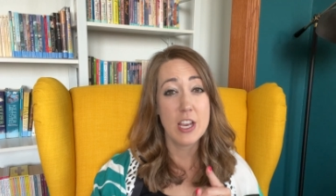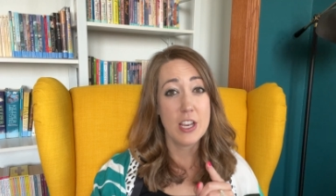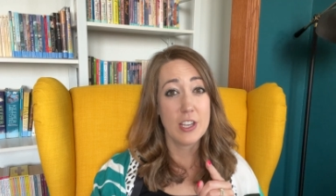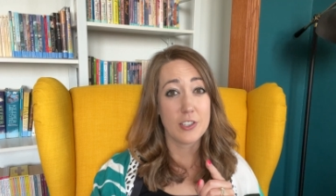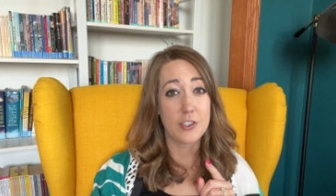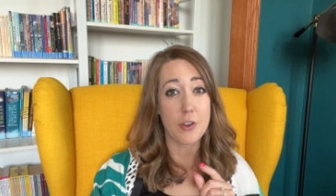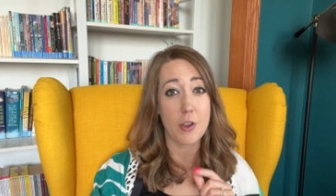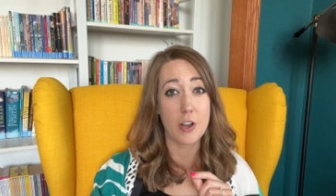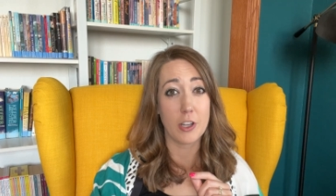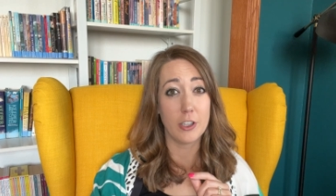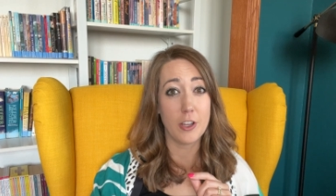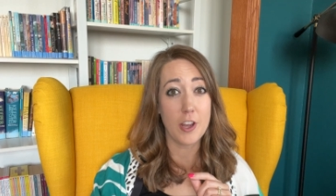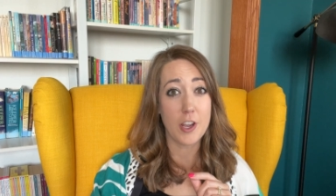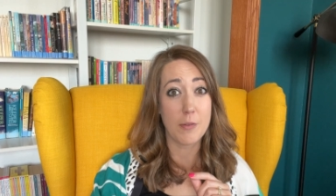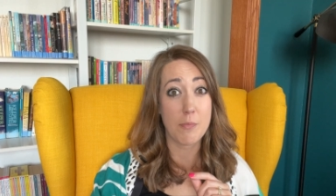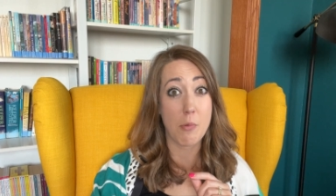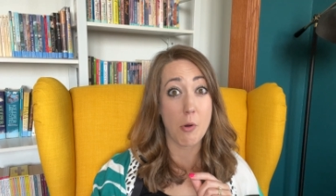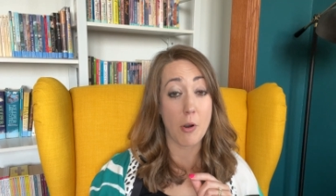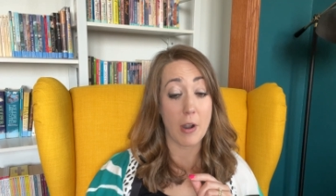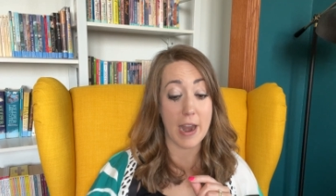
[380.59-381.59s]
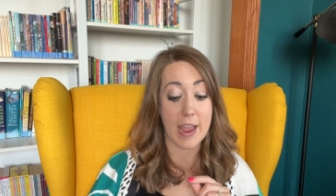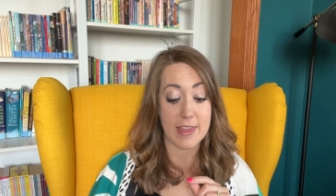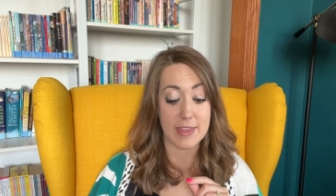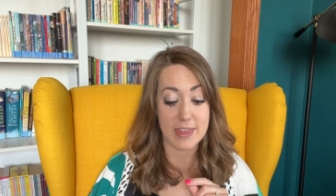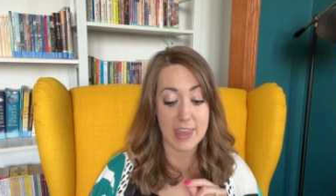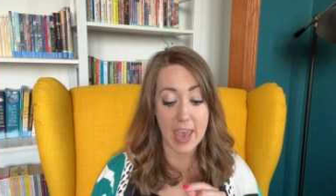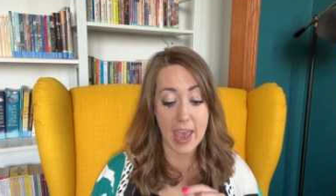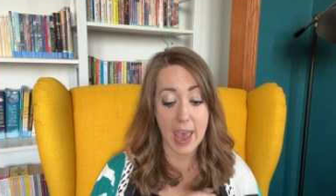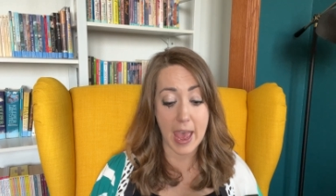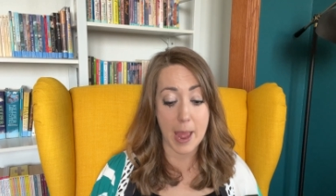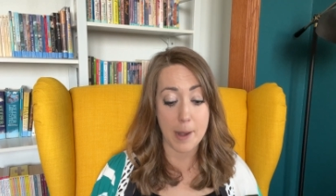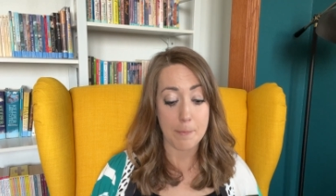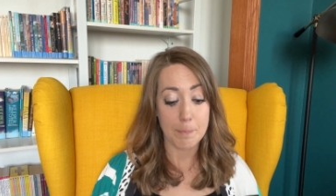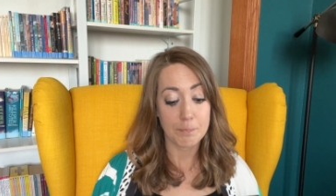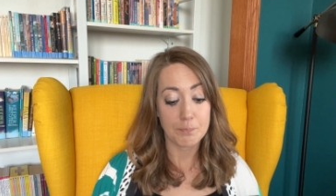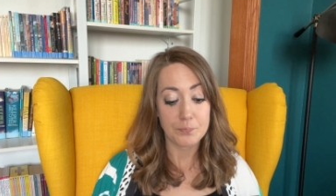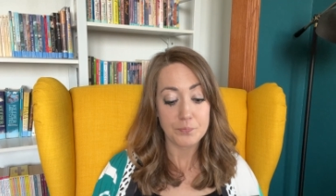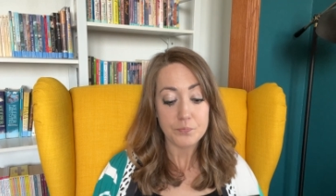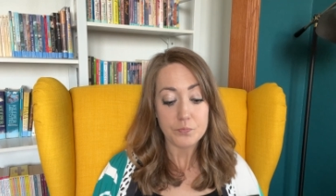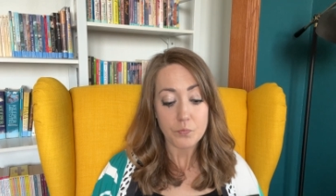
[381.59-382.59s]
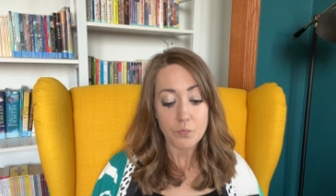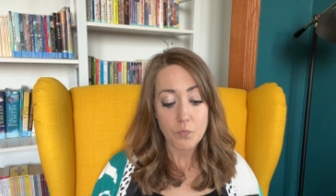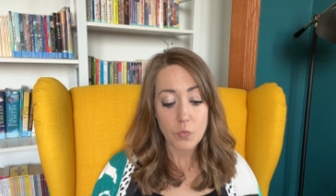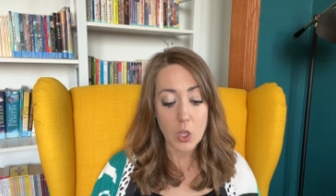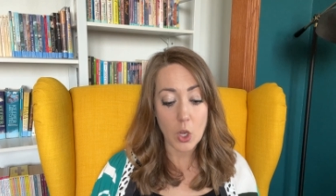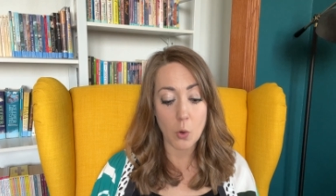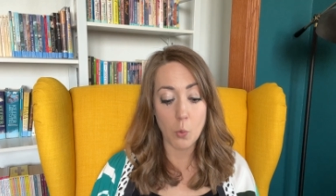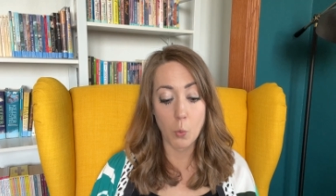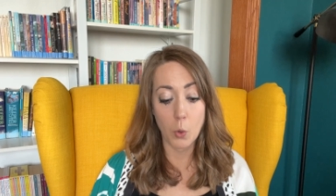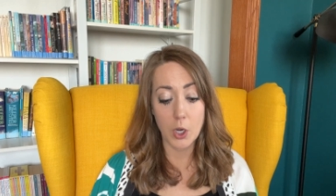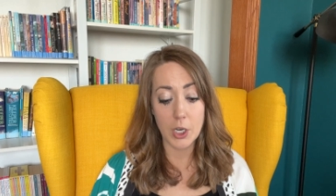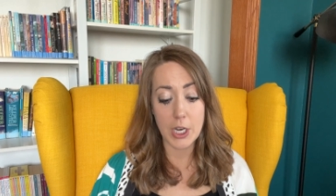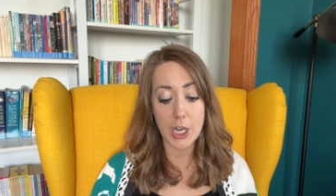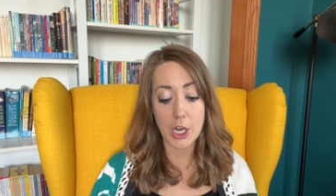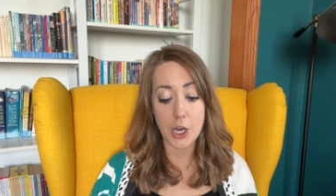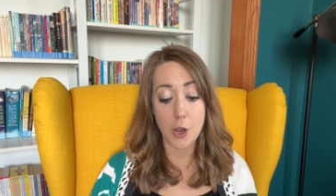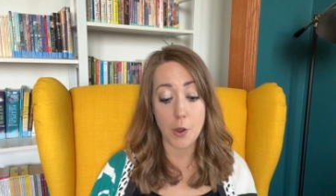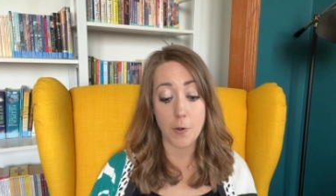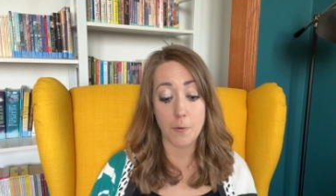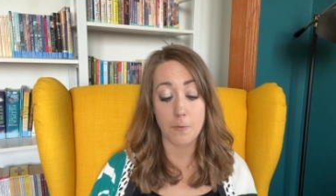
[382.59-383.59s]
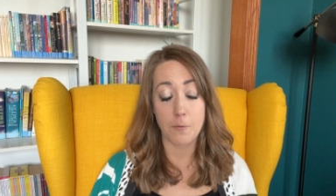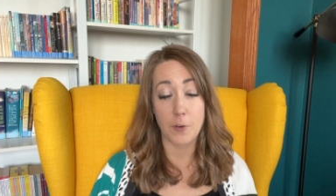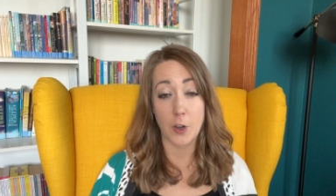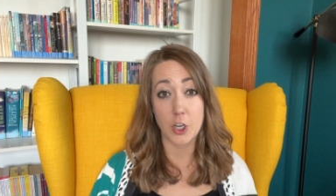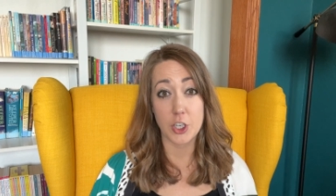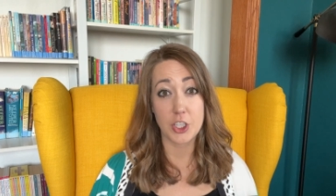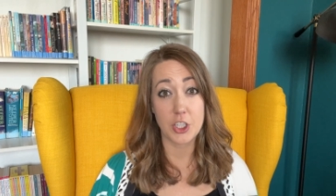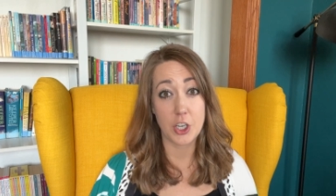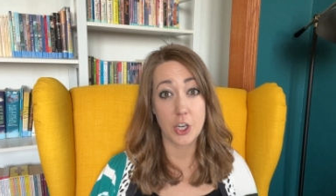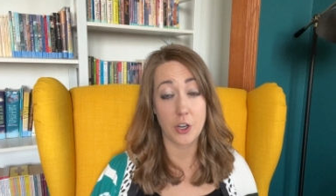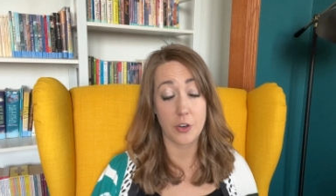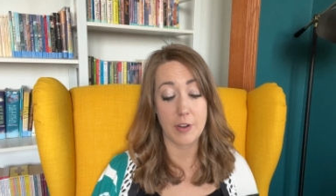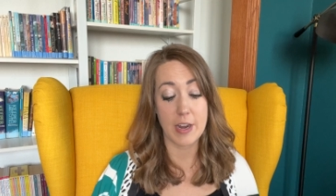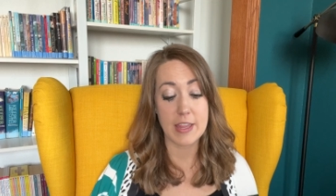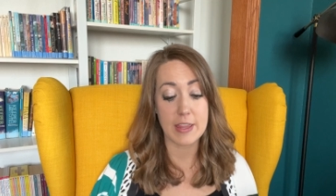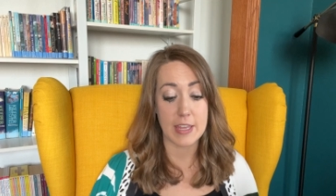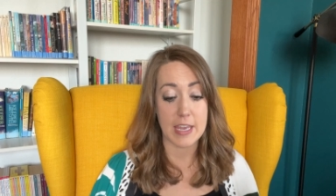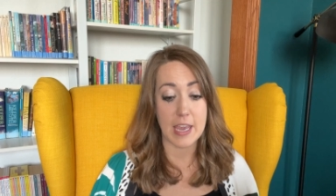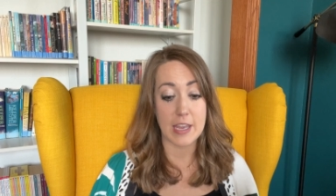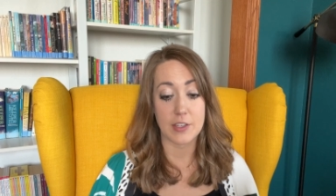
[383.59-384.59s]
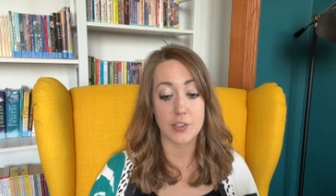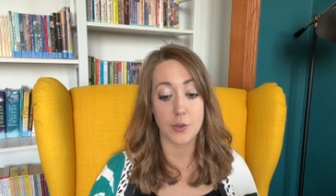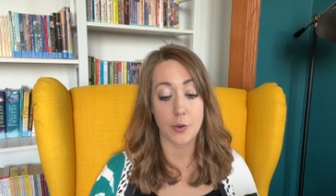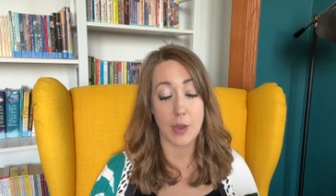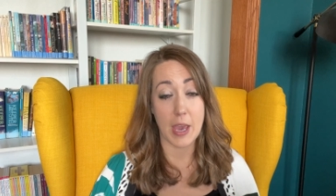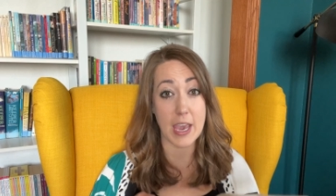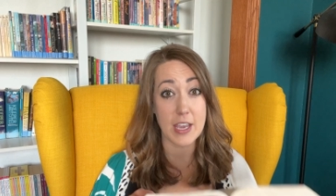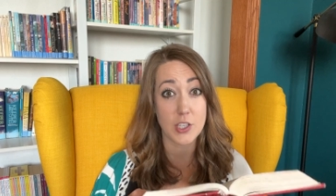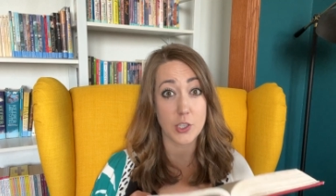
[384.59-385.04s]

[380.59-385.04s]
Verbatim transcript: So to look more at that, we're going to go to First Corinthians, okay?